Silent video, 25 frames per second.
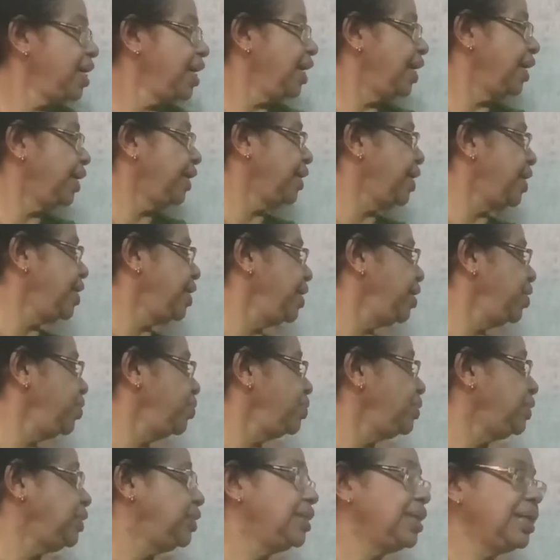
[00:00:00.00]

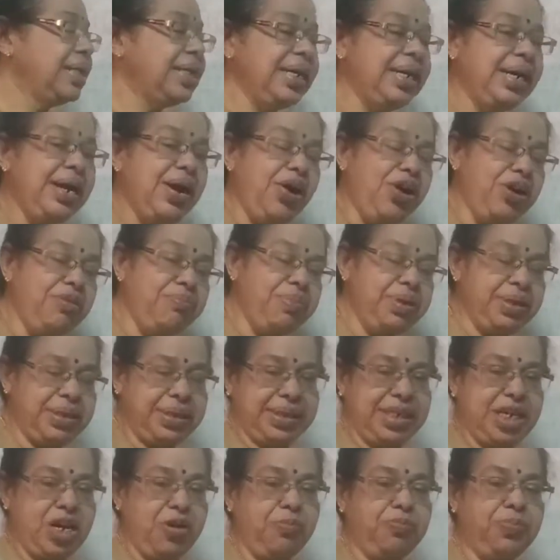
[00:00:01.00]
Reduced government
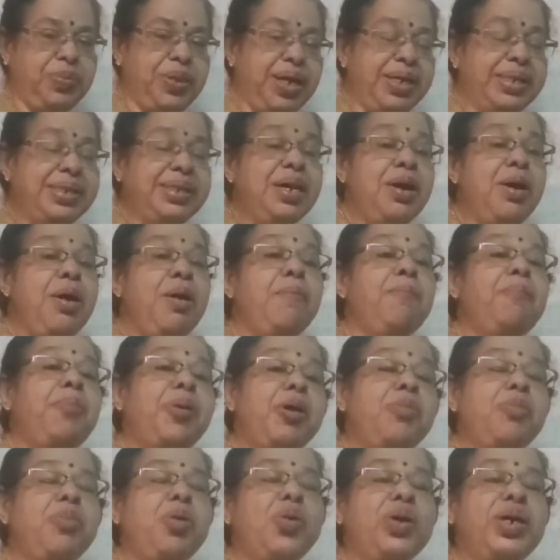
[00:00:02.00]
staff, that is
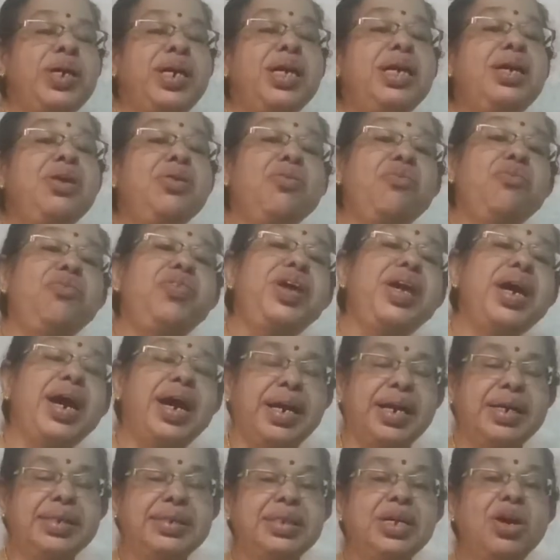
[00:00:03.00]
promoting
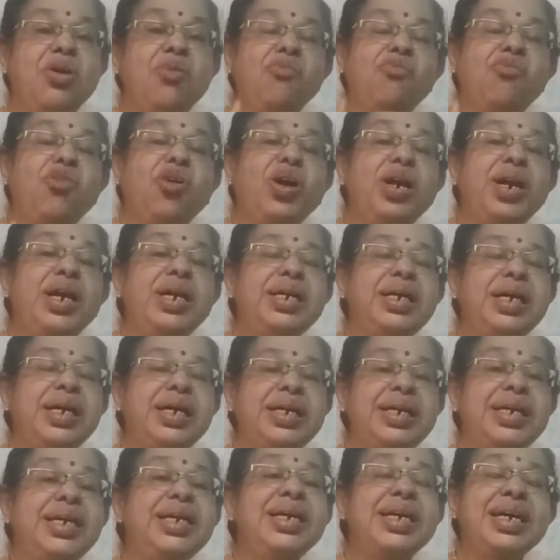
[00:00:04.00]
VRS,
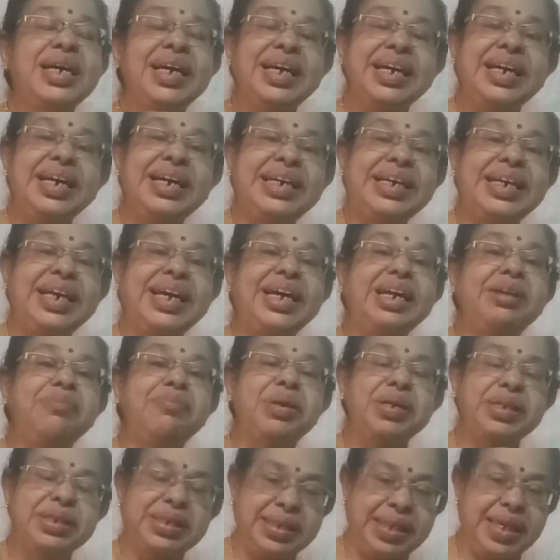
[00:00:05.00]
voluntary
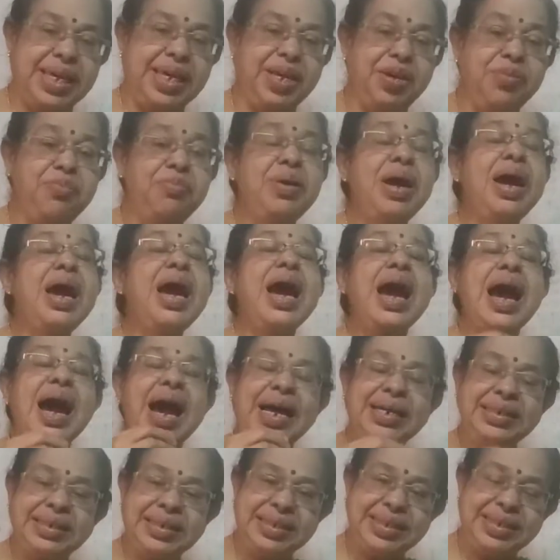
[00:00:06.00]
retirement scheme.
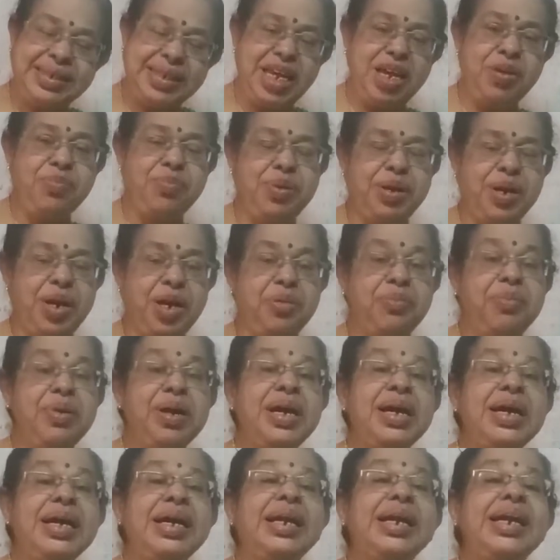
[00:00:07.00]
At the same time,
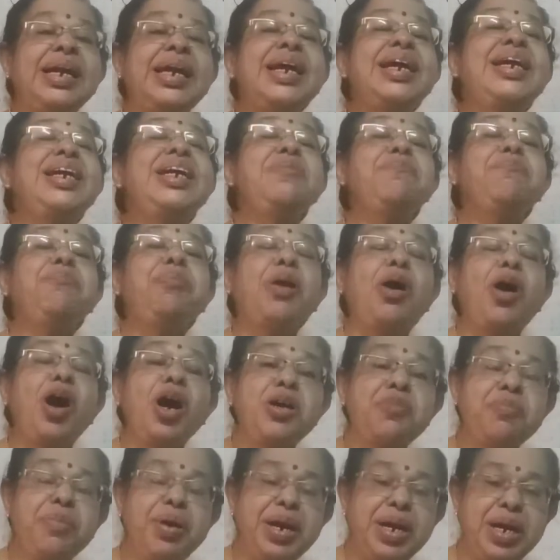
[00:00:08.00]

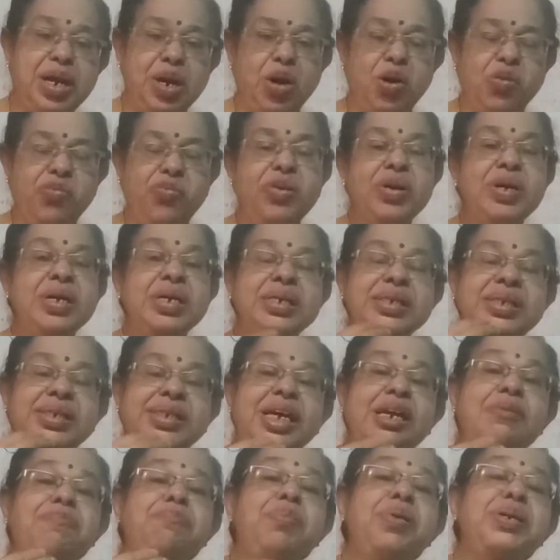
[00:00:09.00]
redeployment of
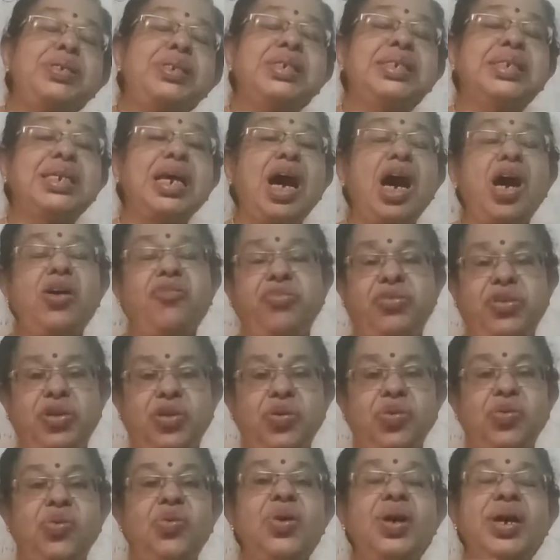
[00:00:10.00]
surplus staff
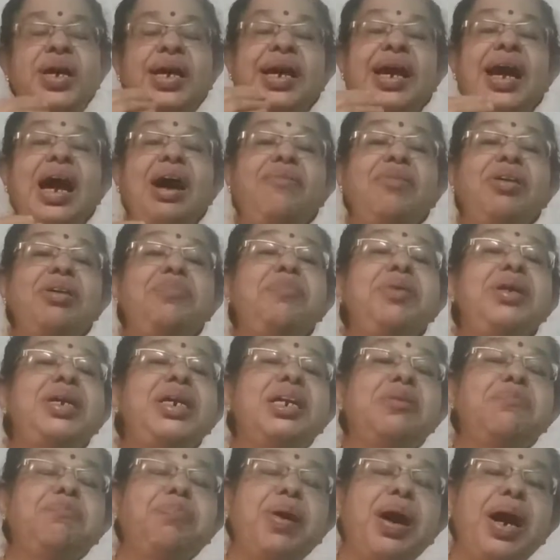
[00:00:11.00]
to
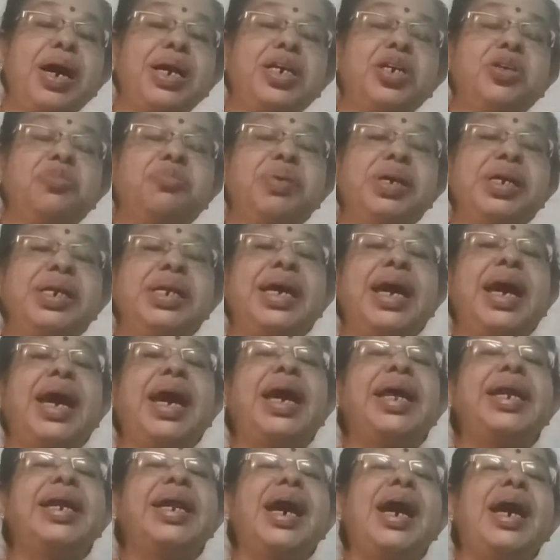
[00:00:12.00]
government department
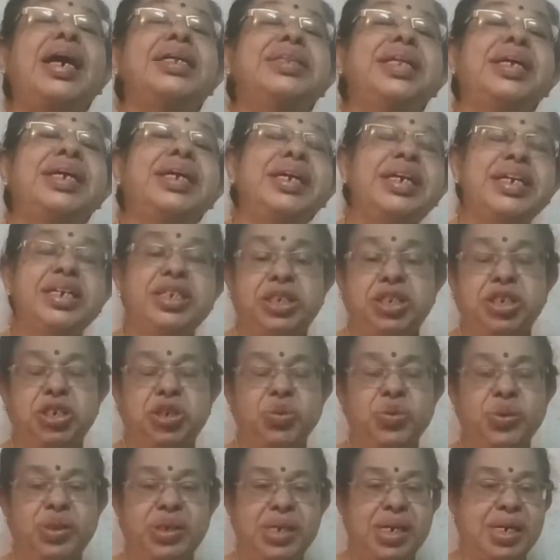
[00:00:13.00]
and other
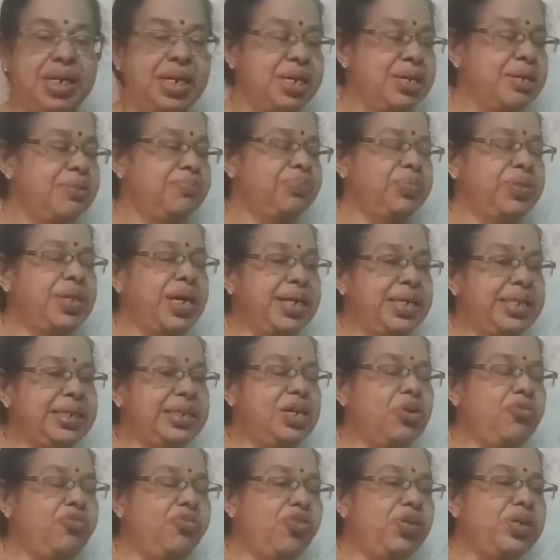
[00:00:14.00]
institutions. That
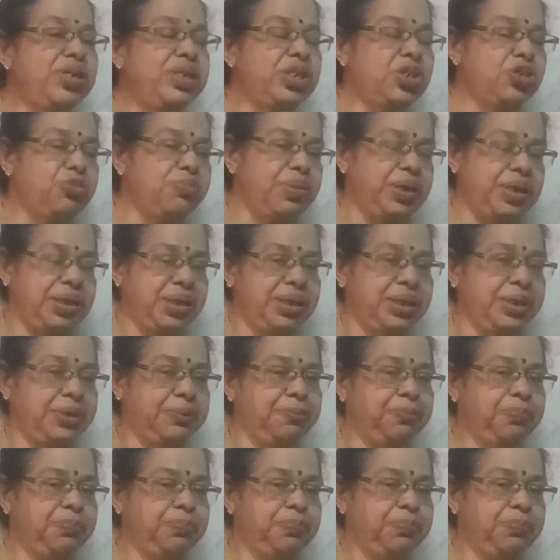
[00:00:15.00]
is the first measure.